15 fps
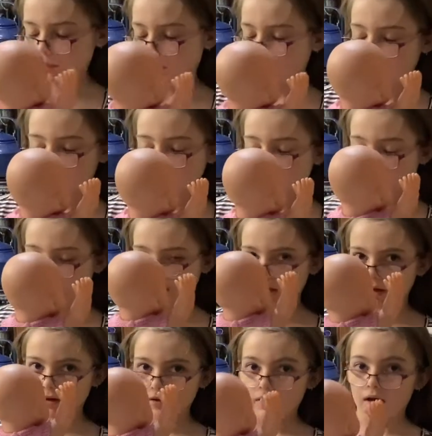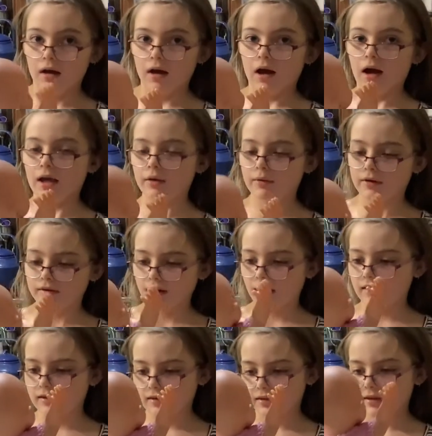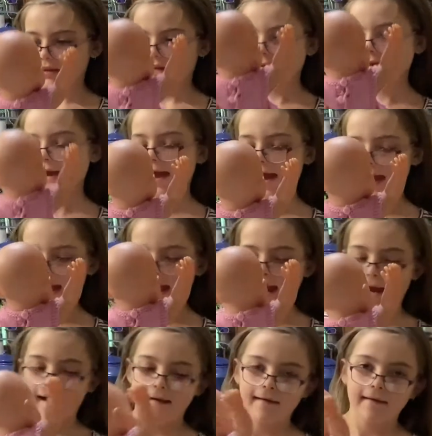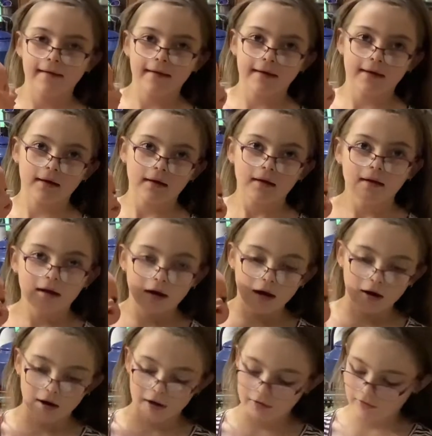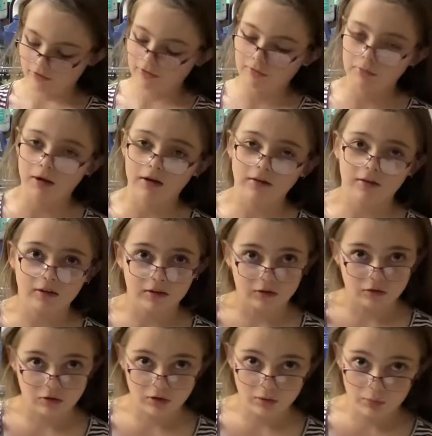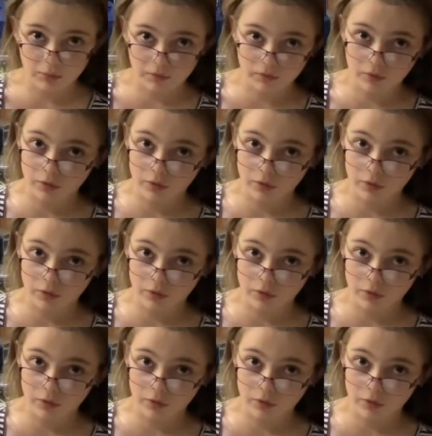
baby Emma, are you excited? Yeah! Alright, so you might have seen this dress before